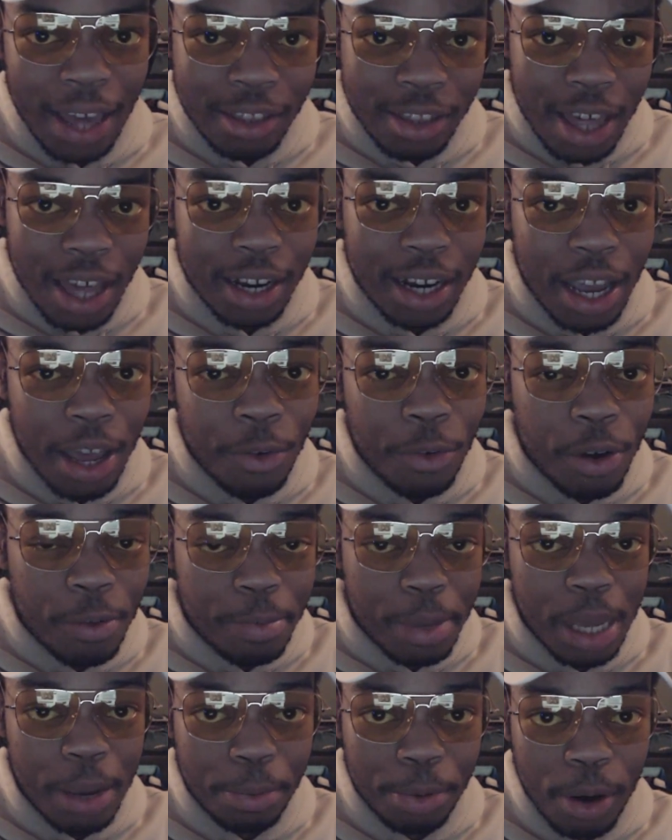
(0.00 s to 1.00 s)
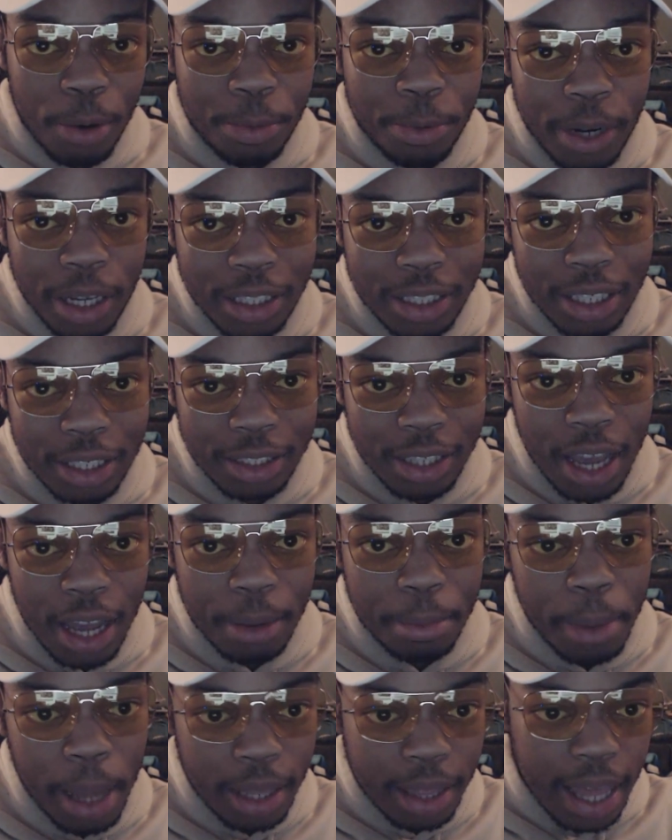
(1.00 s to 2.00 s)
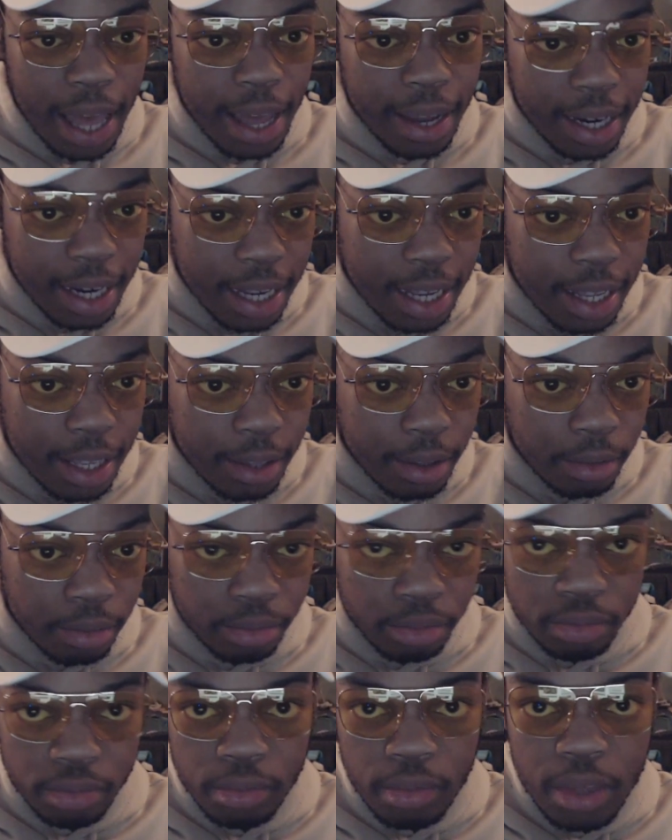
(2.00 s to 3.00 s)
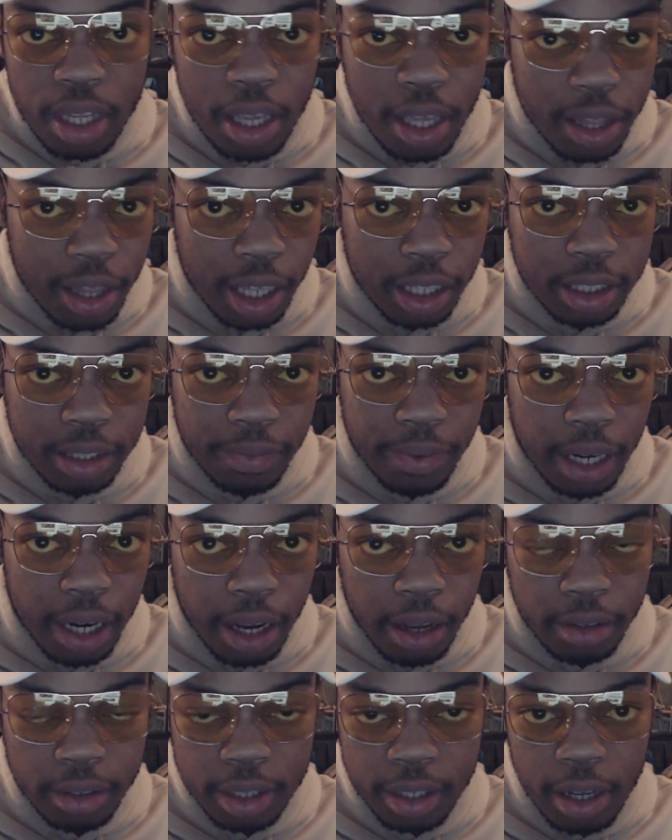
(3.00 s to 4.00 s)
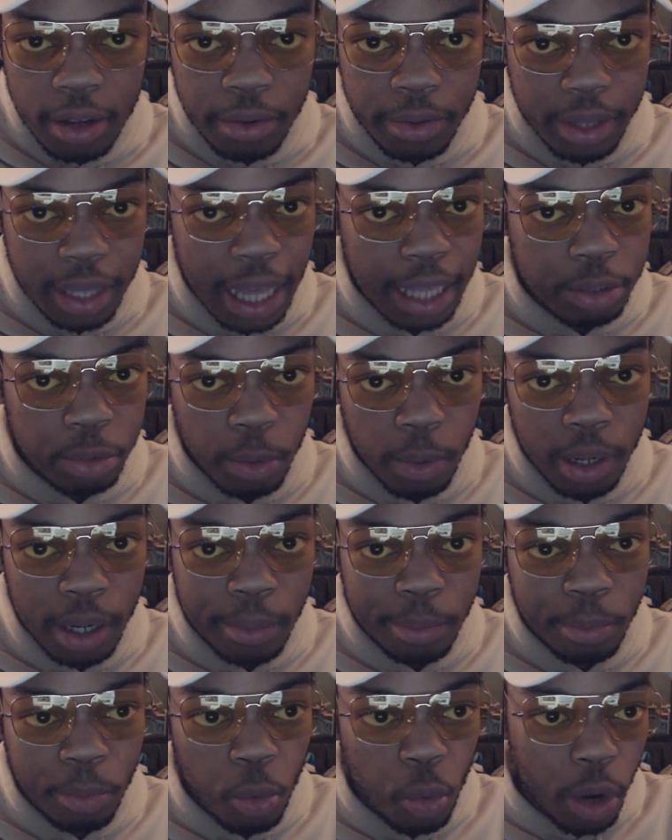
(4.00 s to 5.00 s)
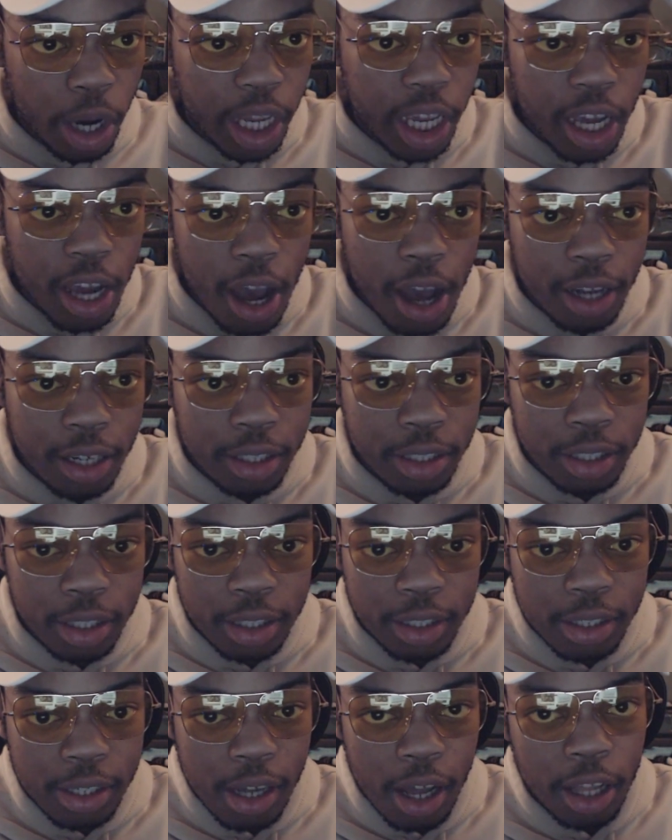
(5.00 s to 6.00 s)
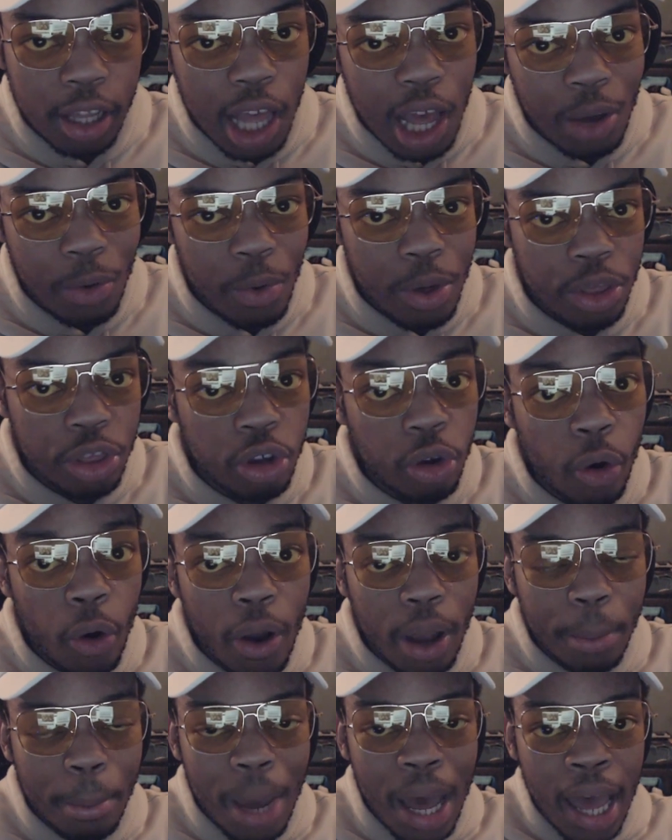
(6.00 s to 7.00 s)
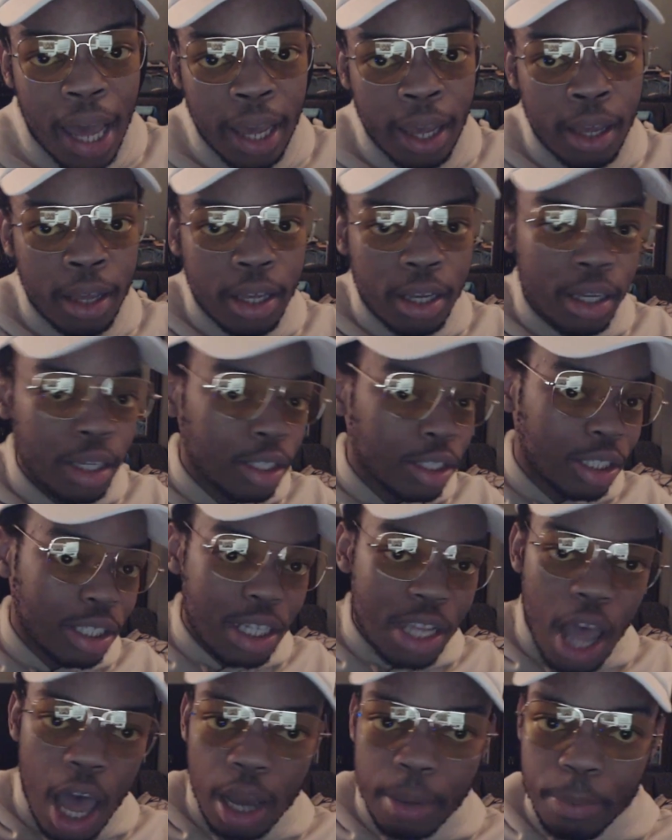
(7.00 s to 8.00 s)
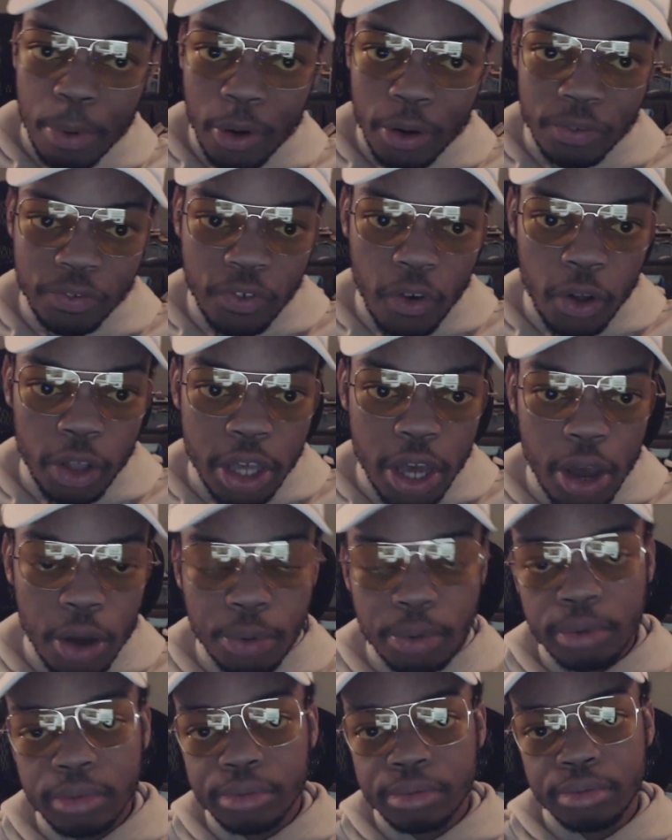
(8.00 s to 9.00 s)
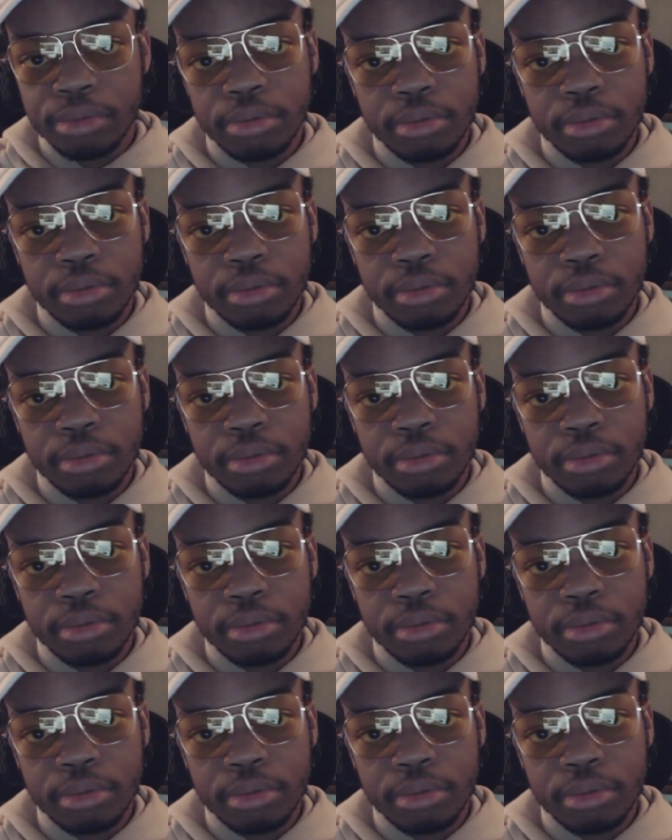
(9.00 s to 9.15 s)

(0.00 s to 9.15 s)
I thought it would be appropriate to talk about that in this video. So that's what I'm working on, along with growing my stock portfolio.